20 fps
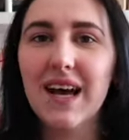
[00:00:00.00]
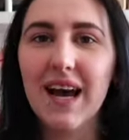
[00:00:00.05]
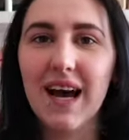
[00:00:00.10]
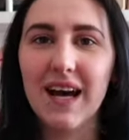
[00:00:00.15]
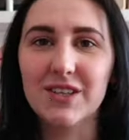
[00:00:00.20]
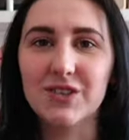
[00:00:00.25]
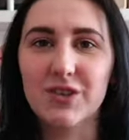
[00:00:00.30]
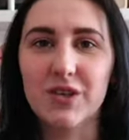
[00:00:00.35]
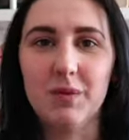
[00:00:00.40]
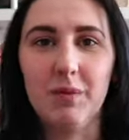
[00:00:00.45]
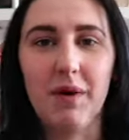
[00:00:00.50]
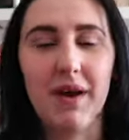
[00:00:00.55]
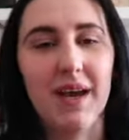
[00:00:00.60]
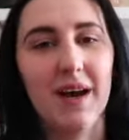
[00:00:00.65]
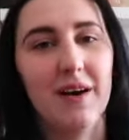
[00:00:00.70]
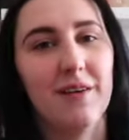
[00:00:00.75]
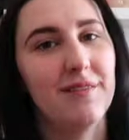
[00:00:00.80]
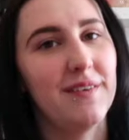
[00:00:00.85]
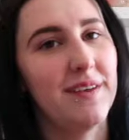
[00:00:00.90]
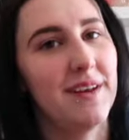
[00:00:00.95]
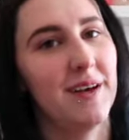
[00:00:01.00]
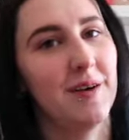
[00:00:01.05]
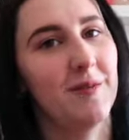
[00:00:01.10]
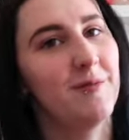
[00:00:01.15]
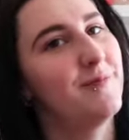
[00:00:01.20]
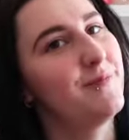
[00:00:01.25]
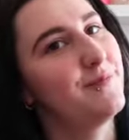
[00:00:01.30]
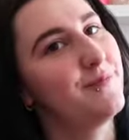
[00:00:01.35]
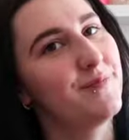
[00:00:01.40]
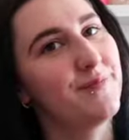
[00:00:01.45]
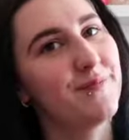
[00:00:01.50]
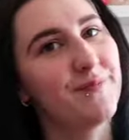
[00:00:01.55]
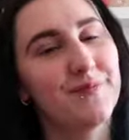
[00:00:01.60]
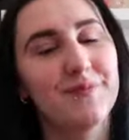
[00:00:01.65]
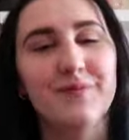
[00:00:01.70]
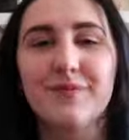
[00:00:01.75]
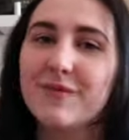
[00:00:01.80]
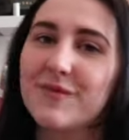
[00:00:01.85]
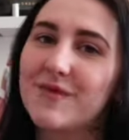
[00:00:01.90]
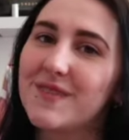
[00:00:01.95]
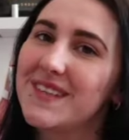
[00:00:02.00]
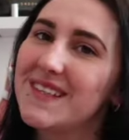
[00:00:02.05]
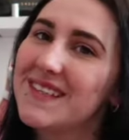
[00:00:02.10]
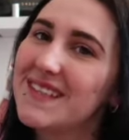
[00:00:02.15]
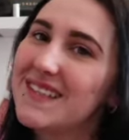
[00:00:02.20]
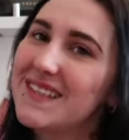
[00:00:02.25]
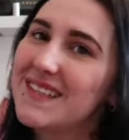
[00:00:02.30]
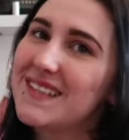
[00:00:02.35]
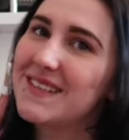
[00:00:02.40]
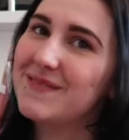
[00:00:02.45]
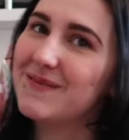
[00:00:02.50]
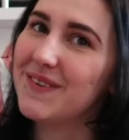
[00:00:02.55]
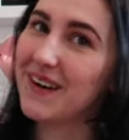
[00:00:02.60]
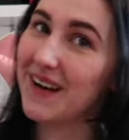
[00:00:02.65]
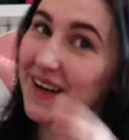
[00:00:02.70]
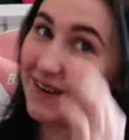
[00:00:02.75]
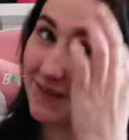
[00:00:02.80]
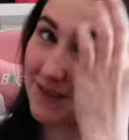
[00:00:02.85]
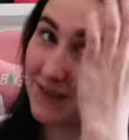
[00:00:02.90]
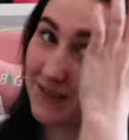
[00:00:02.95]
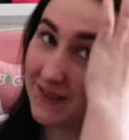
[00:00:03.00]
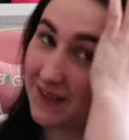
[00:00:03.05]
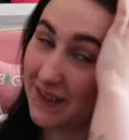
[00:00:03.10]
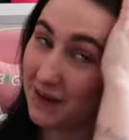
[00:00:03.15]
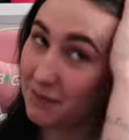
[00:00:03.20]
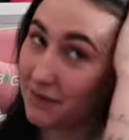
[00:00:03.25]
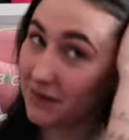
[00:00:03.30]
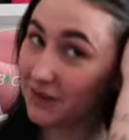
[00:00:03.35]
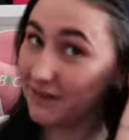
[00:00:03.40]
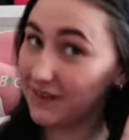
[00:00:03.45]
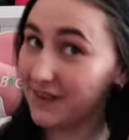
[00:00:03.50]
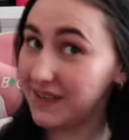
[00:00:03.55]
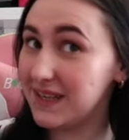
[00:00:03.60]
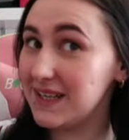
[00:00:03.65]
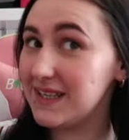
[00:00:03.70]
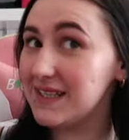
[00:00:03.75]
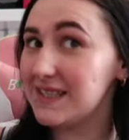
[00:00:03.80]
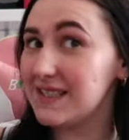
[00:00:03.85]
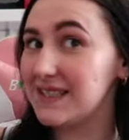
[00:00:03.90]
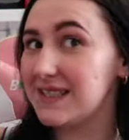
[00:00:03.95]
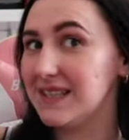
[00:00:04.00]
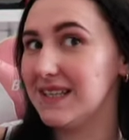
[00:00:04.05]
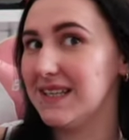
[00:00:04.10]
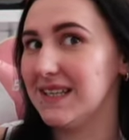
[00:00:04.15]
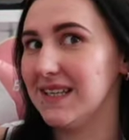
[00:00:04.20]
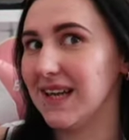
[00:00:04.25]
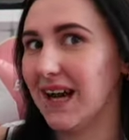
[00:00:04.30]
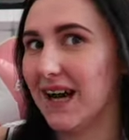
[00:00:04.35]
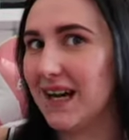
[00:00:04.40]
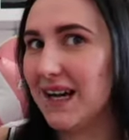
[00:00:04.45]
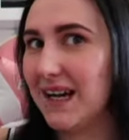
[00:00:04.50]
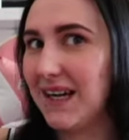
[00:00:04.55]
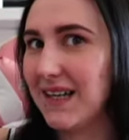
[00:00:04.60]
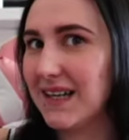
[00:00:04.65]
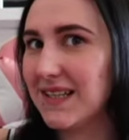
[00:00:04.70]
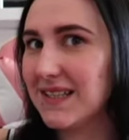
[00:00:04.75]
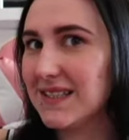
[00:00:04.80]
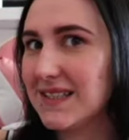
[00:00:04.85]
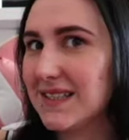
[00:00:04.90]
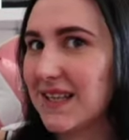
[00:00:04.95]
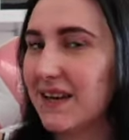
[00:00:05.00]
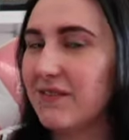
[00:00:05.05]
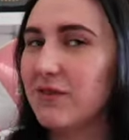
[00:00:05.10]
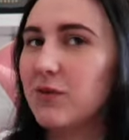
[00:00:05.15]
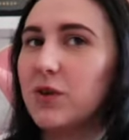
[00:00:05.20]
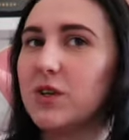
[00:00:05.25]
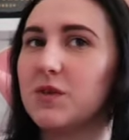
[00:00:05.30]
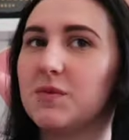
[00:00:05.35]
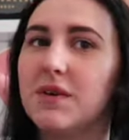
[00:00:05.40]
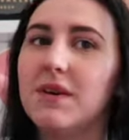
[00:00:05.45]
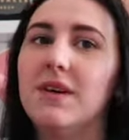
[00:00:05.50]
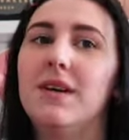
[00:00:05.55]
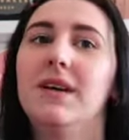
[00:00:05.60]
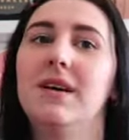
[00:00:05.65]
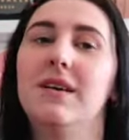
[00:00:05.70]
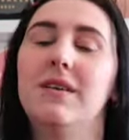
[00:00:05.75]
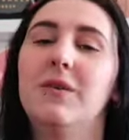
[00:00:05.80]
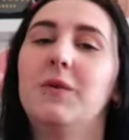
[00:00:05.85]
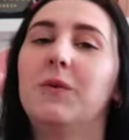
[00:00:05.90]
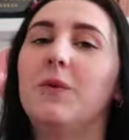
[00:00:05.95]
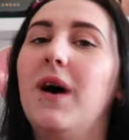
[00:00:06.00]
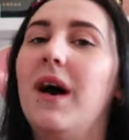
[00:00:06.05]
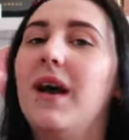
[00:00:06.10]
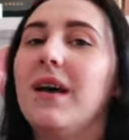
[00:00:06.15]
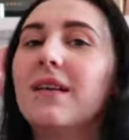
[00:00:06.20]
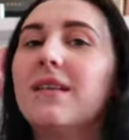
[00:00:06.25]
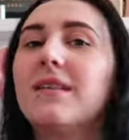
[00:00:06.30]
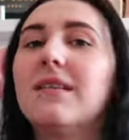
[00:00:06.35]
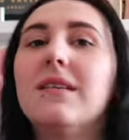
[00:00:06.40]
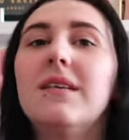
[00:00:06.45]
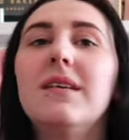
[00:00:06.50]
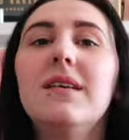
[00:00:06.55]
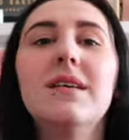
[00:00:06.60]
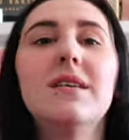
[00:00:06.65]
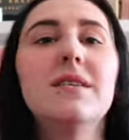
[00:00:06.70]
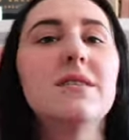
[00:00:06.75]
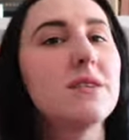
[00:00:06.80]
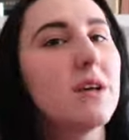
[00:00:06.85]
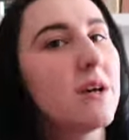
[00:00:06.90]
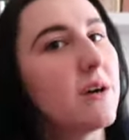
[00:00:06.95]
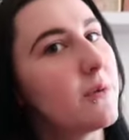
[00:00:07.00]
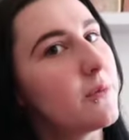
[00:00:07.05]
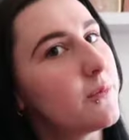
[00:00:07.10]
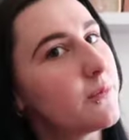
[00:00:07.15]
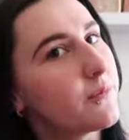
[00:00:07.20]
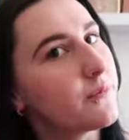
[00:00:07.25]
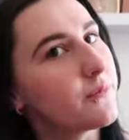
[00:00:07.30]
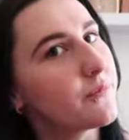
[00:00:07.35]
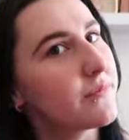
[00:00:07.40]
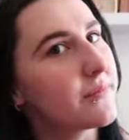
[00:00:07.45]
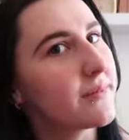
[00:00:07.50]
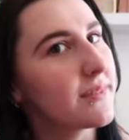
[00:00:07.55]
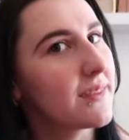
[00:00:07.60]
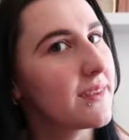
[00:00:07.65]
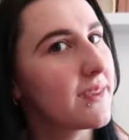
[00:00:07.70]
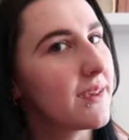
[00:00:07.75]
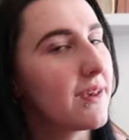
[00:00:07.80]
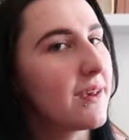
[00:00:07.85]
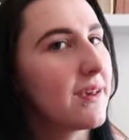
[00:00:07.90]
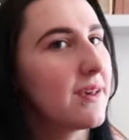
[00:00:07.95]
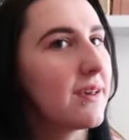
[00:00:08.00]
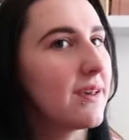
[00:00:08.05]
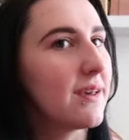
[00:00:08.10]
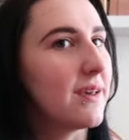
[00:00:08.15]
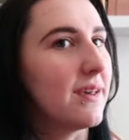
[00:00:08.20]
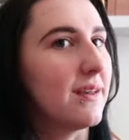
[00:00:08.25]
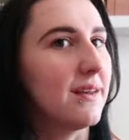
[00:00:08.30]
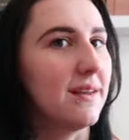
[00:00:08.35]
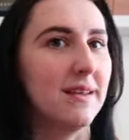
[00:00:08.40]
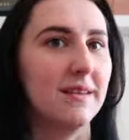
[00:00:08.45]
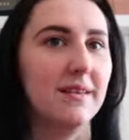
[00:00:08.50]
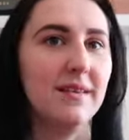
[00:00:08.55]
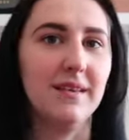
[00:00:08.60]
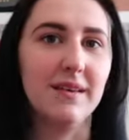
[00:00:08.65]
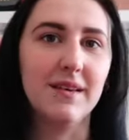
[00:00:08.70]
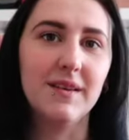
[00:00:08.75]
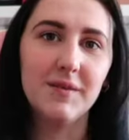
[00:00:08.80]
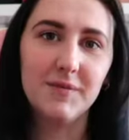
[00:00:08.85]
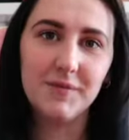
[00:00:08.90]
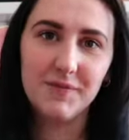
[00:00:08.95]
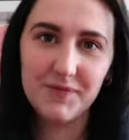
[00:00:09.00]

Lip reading: I'll show you my outfit now, but I'm loving this. Yes, I haven't washed my hair in a while, so it needed it.